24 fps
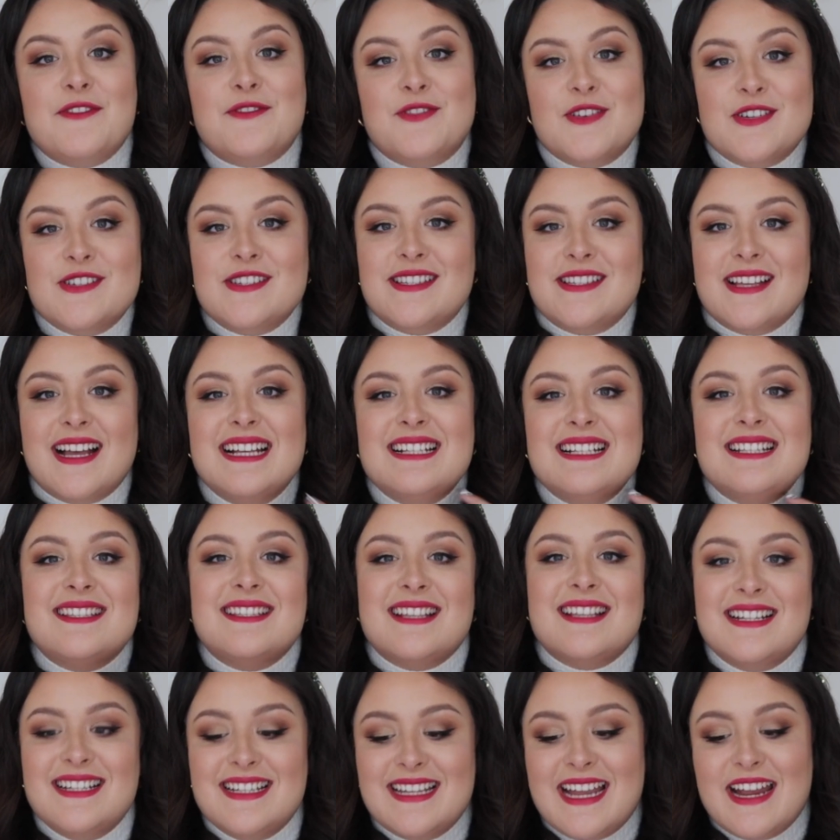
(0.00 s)
full-size
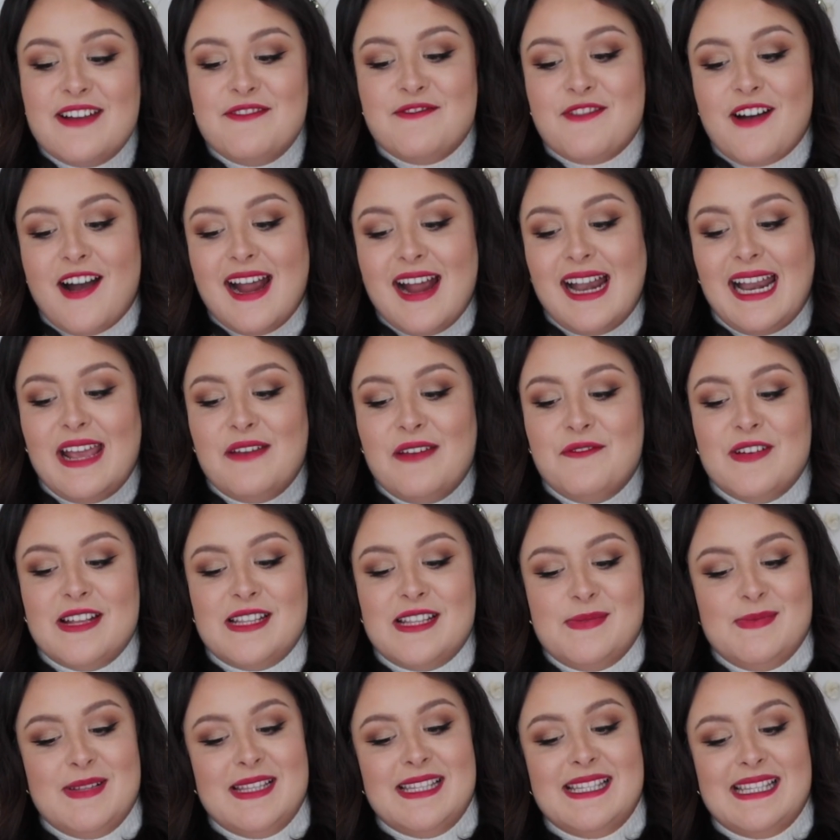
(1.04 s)
Sunday Riley
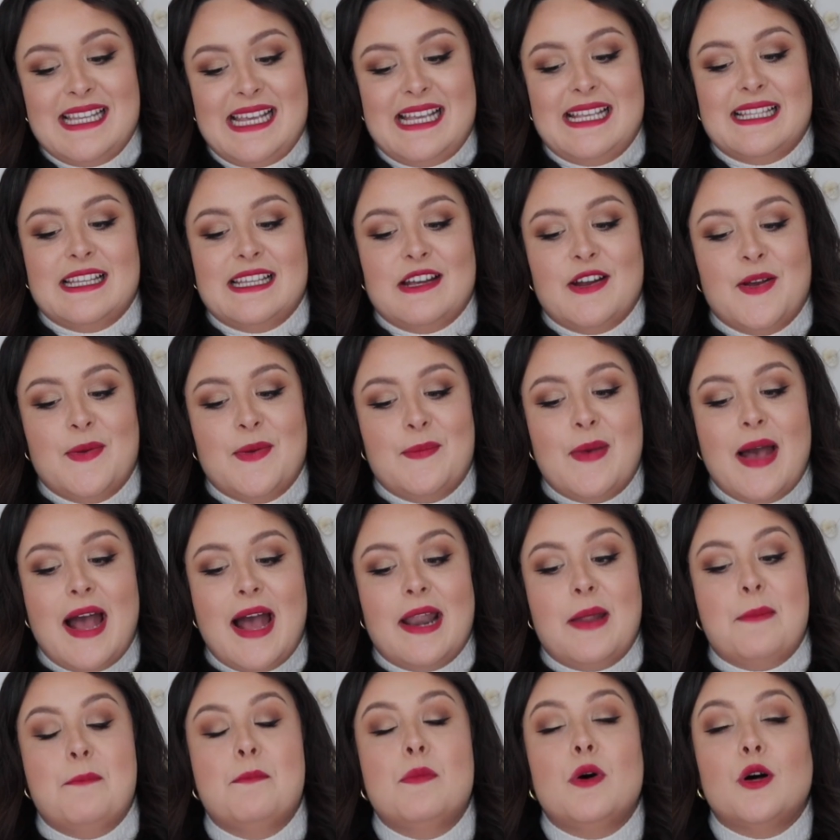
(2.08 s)
Vitamin C Serum
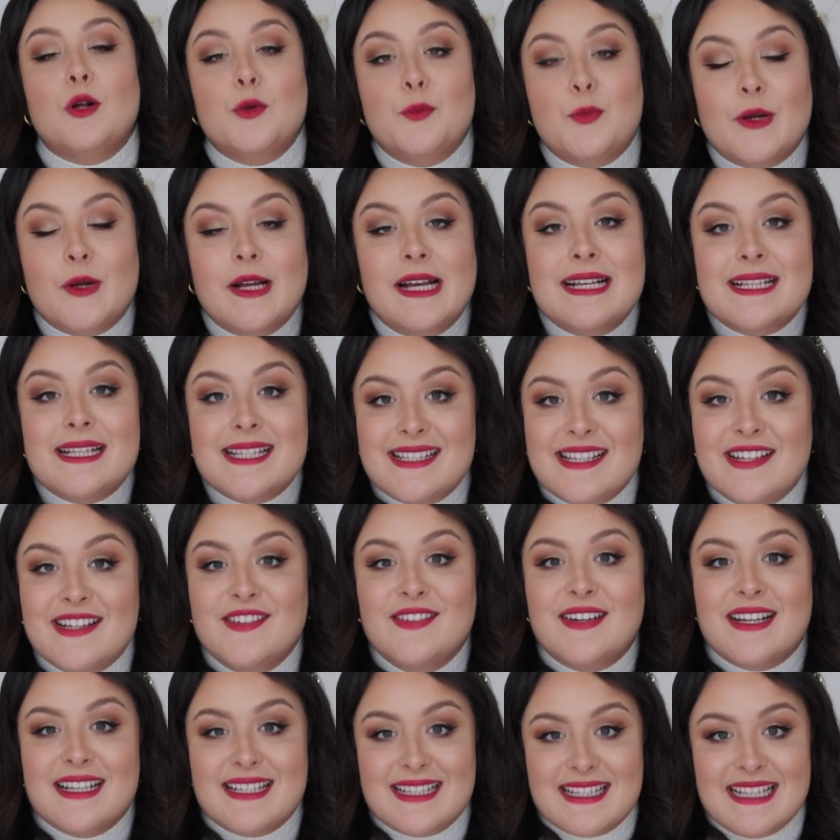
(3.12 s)
and a Mulberry
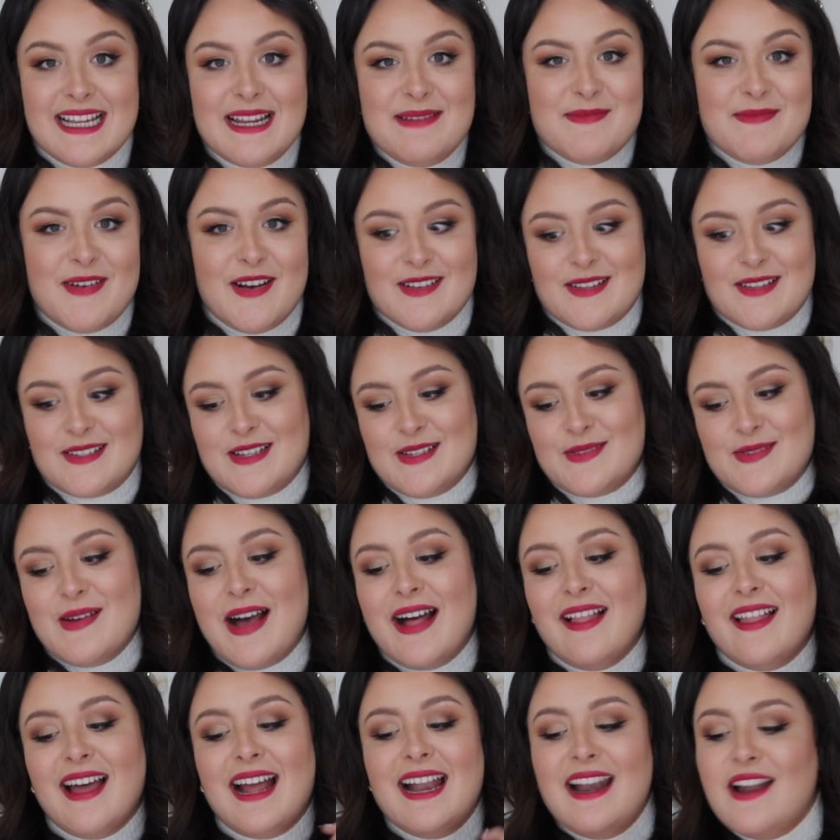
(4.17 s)
Silk Sleep Mask as
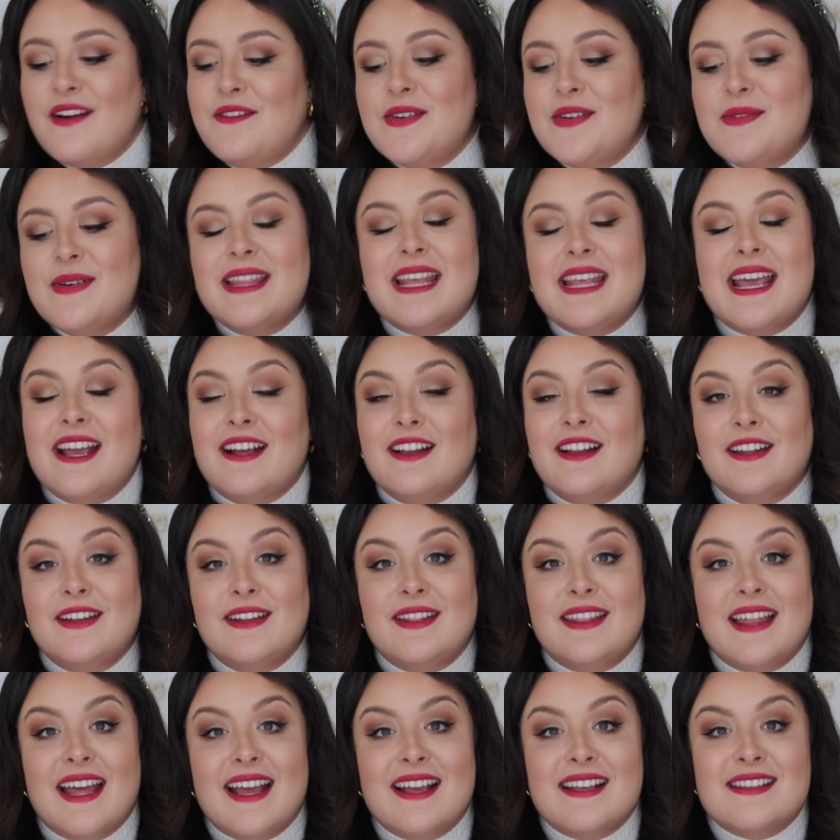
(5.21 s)
well. I love it when they
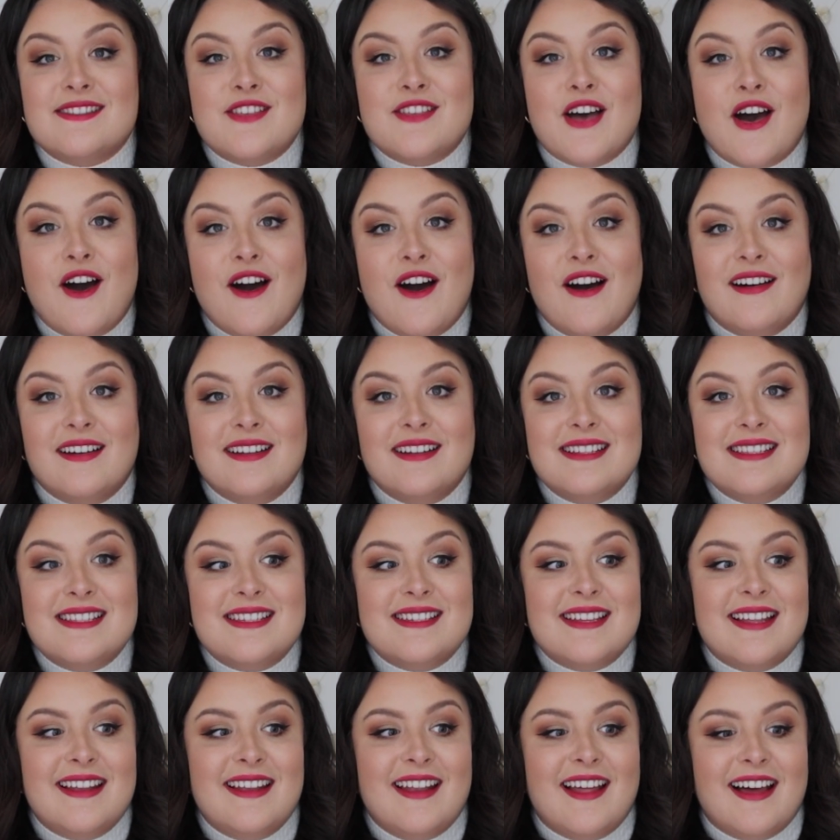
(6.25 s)
include things that
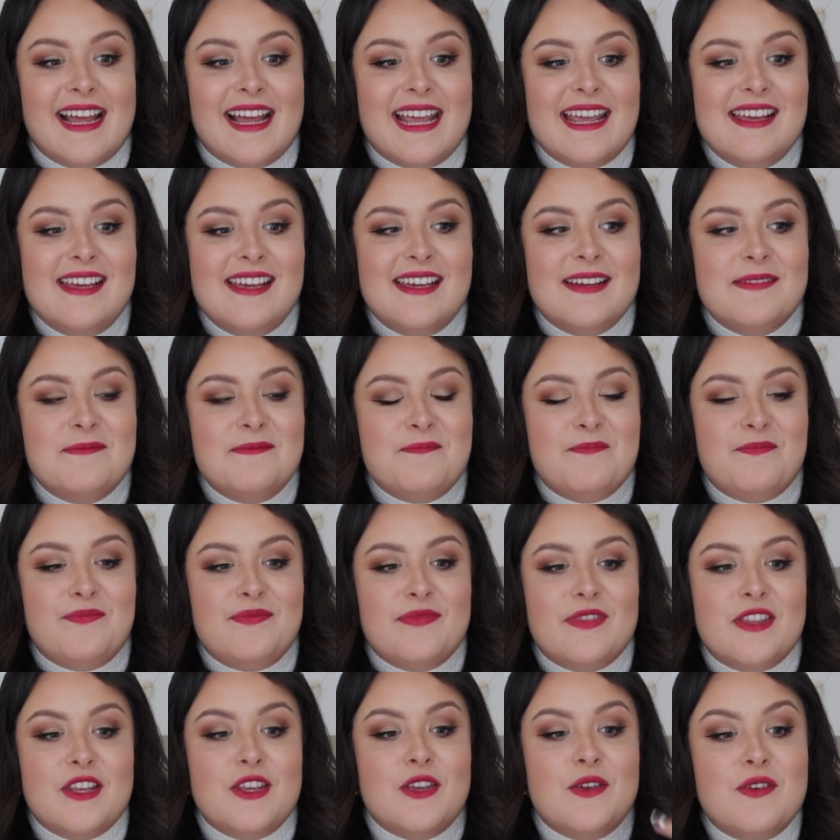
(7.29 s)
aren't like,
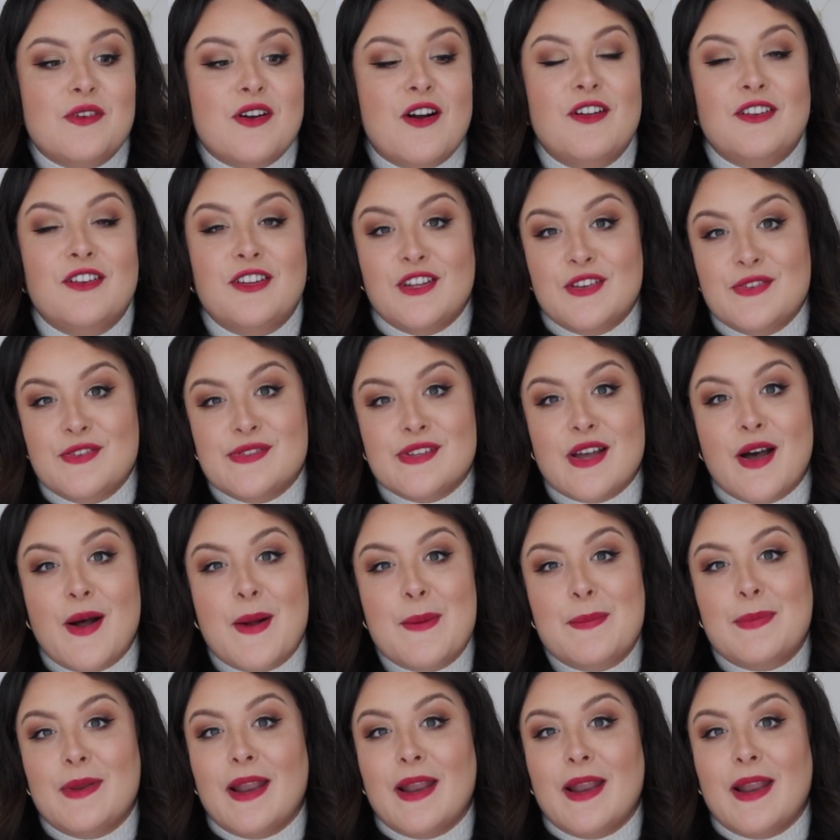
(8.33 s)
that you can't use up,